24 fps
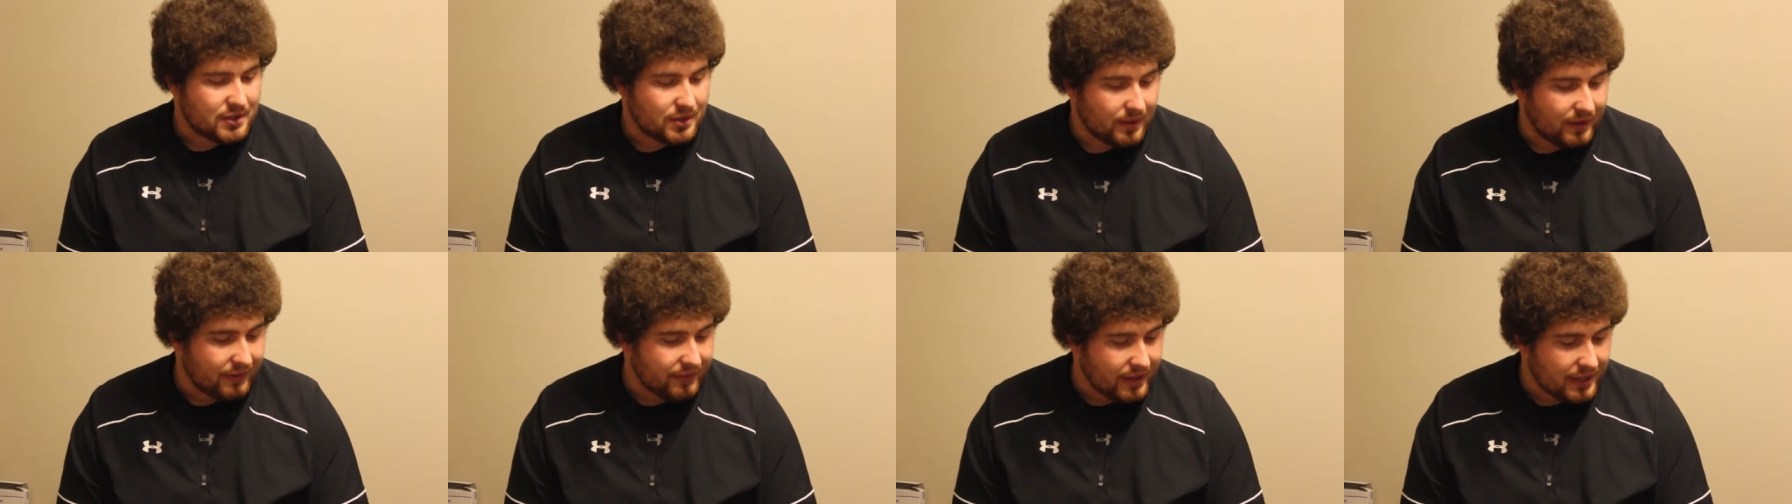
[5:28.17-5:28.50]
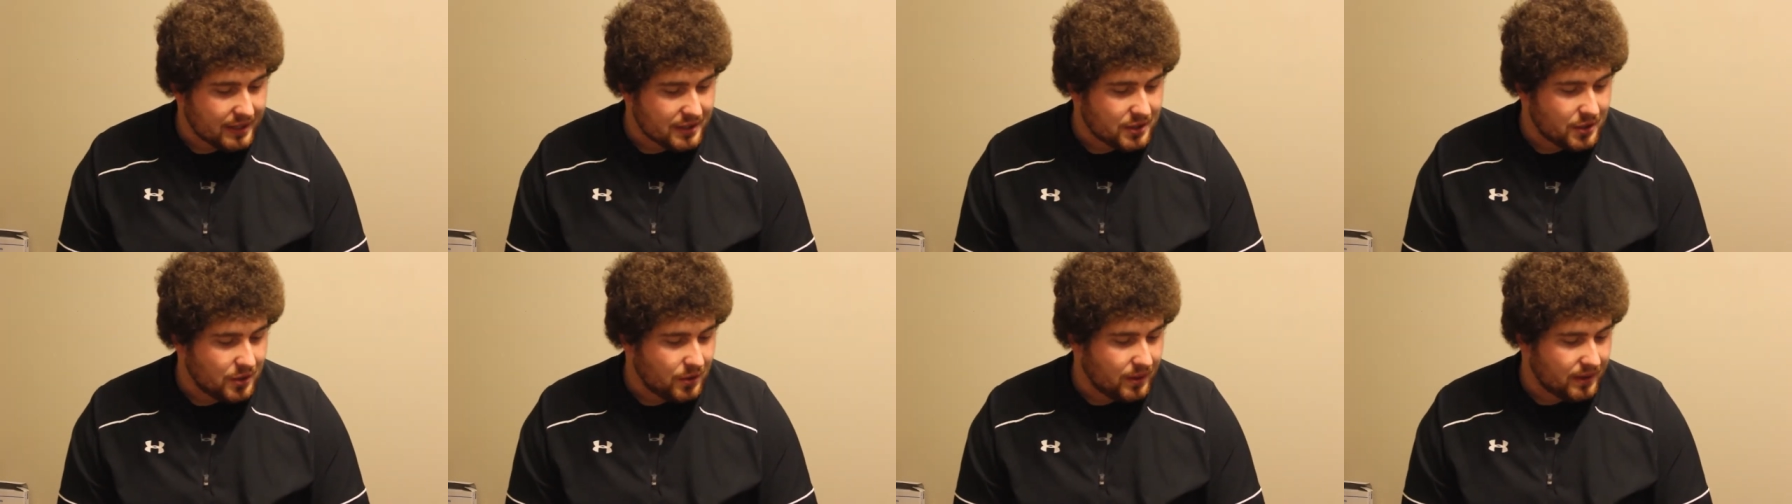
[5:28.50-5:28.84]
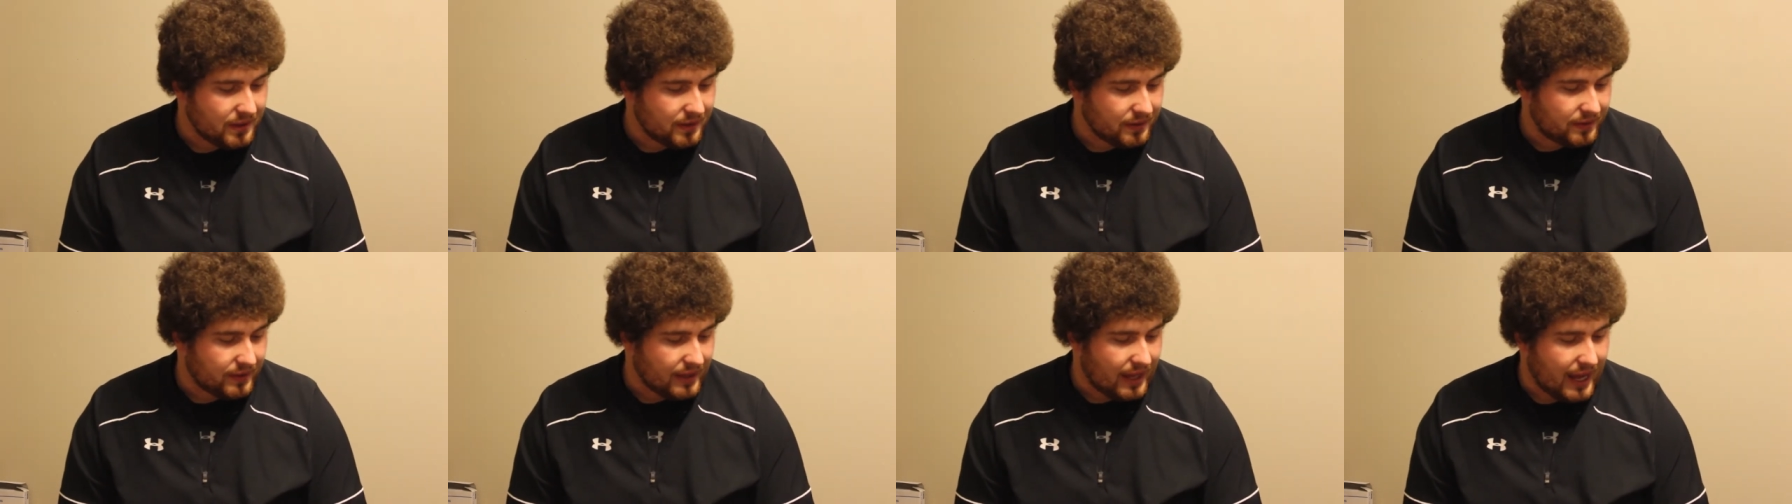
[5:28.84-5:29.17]
So I've got two
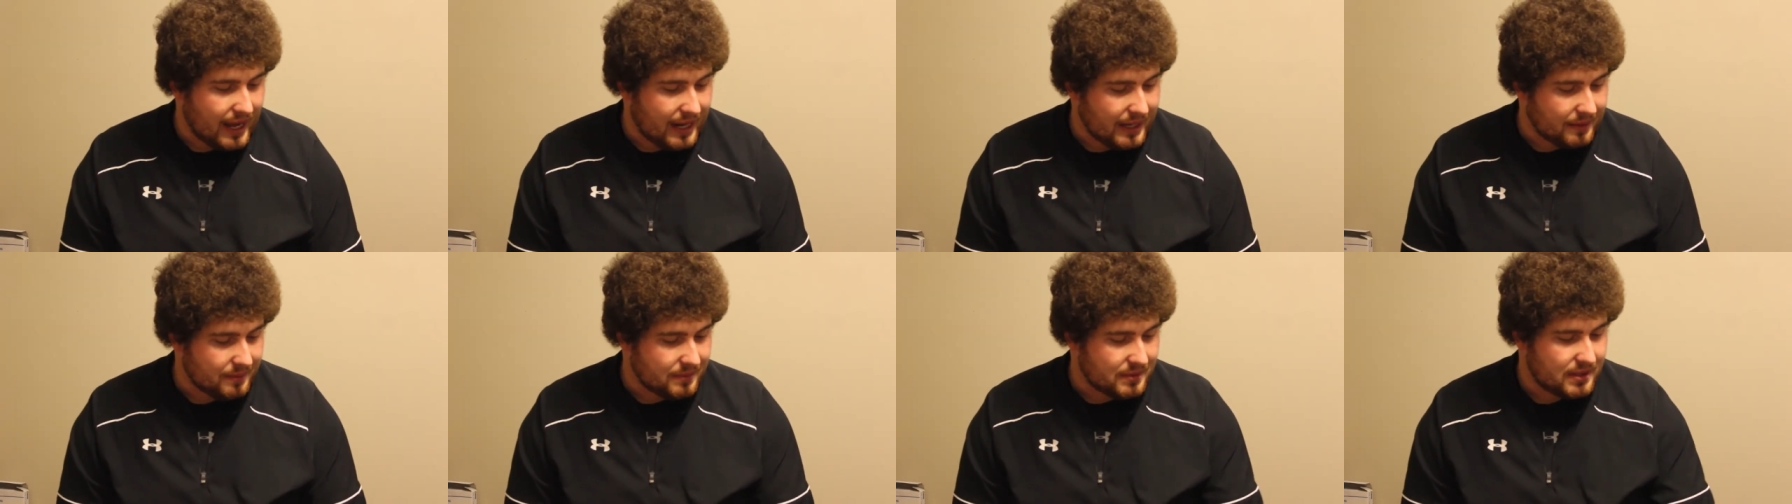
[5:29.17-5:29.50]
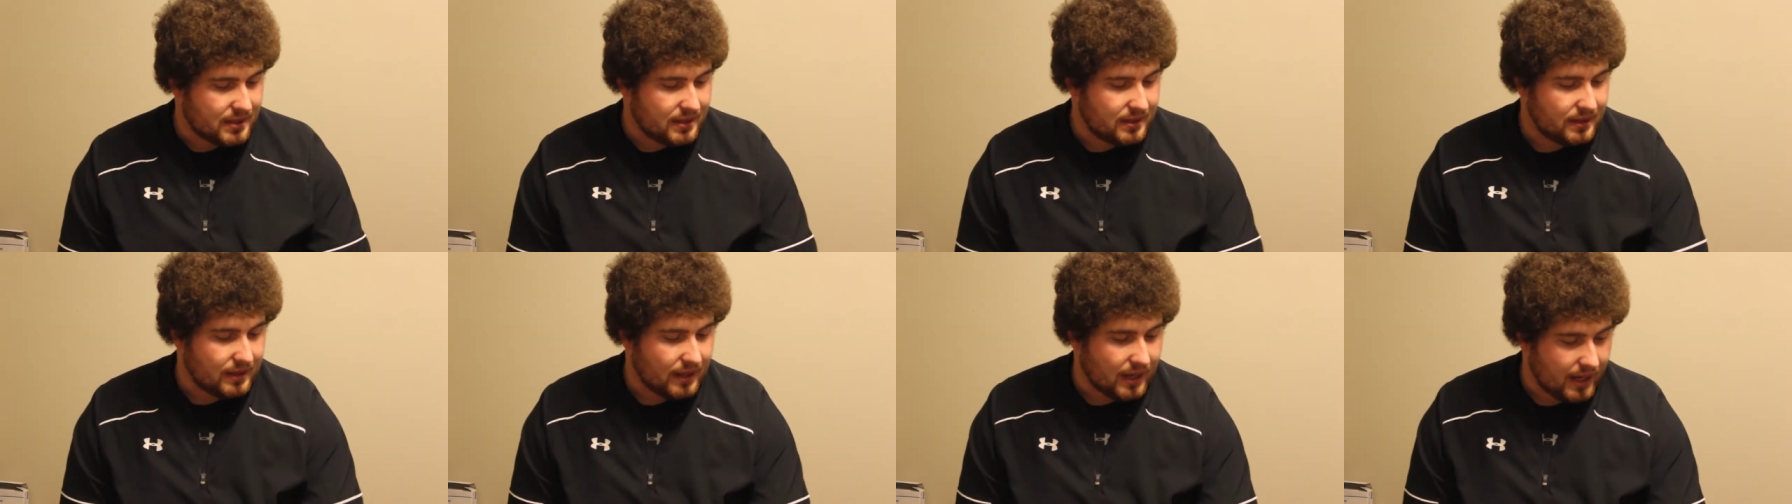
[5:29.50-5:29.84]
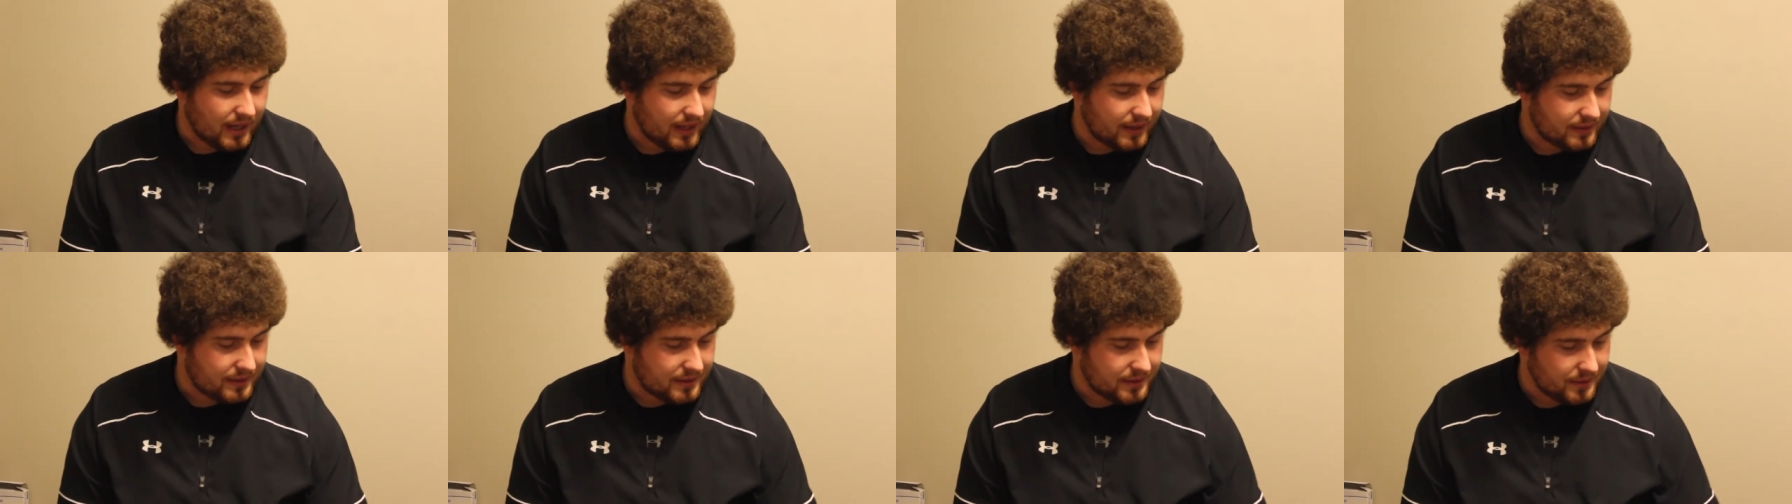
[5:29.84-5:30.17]
other items
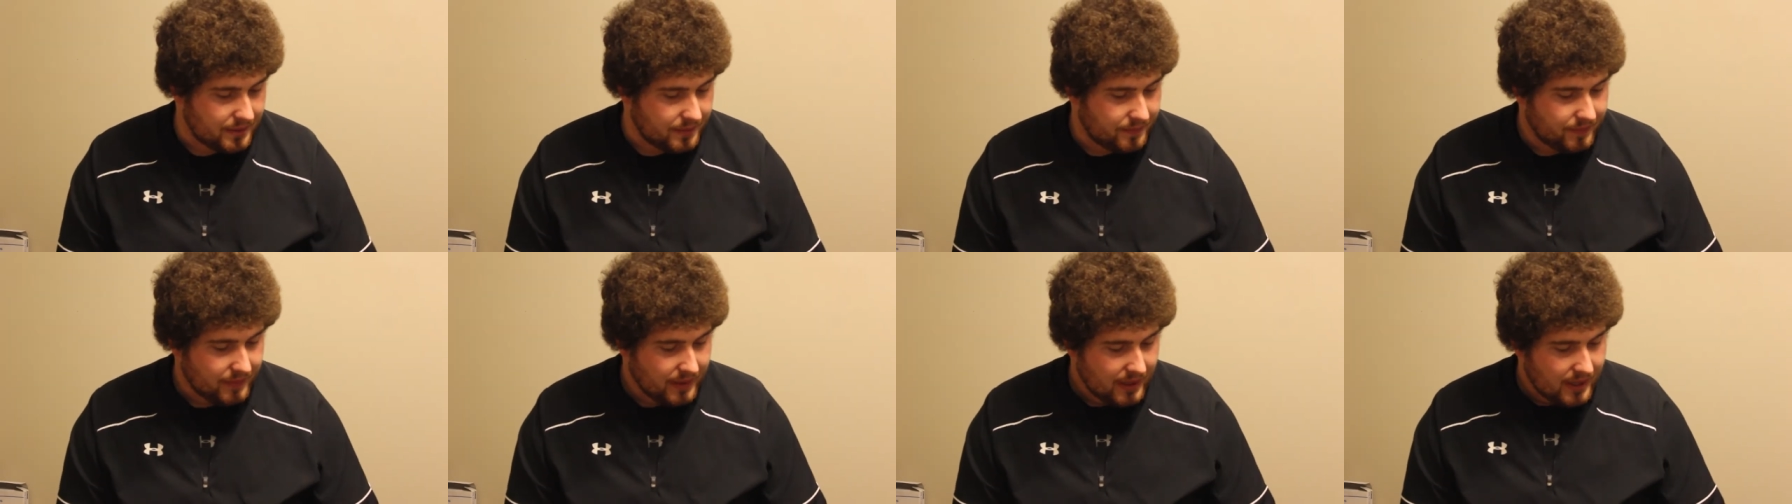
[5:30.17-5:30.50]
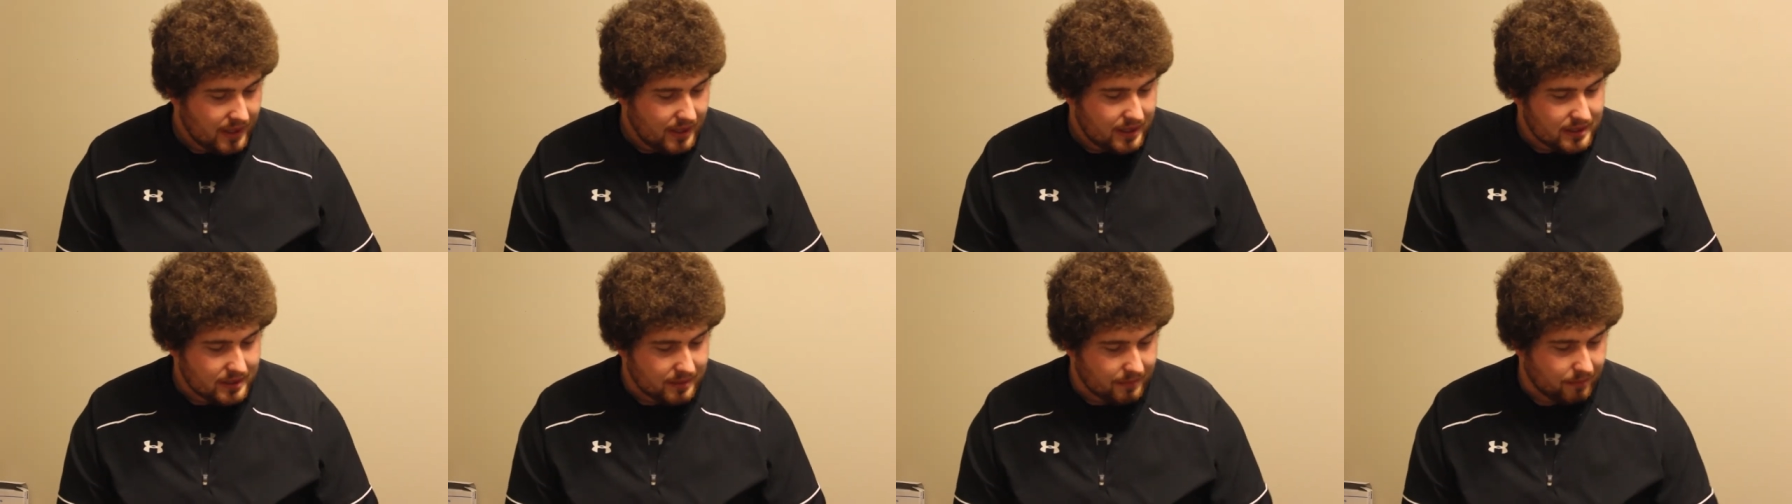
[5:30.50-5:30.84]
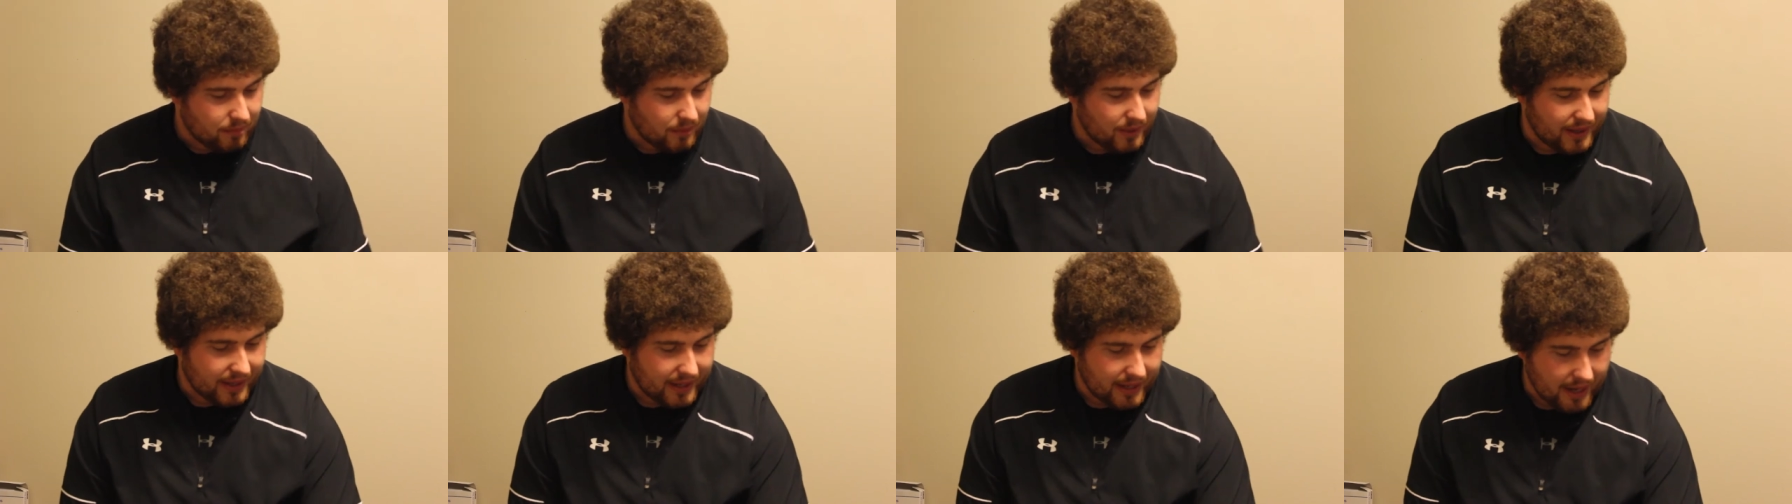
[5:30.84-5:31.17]
uh, to to
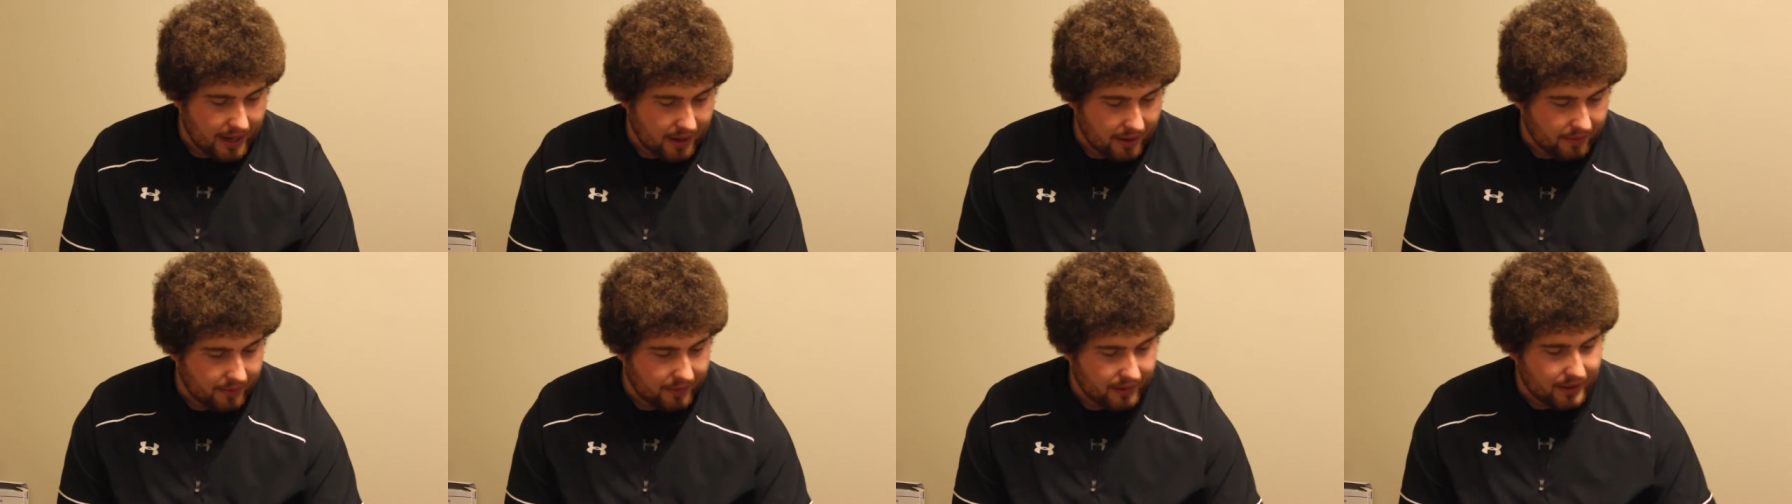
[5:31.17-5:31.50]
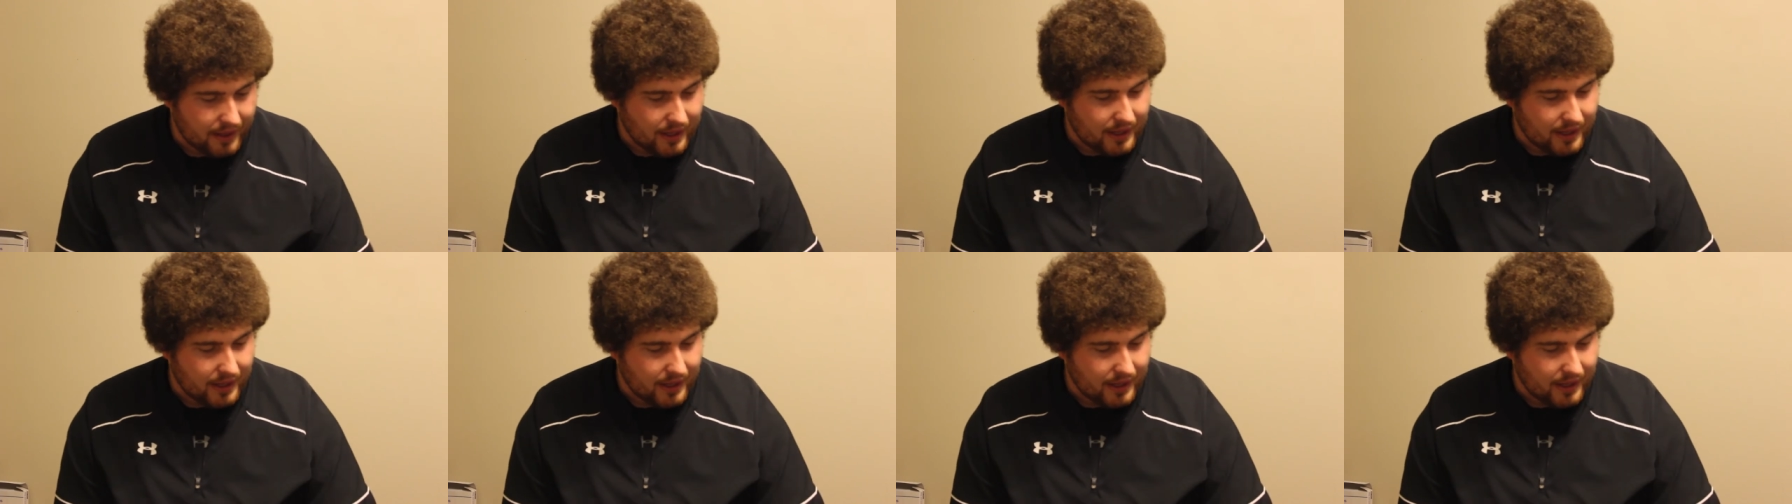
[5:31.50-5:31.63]
break out.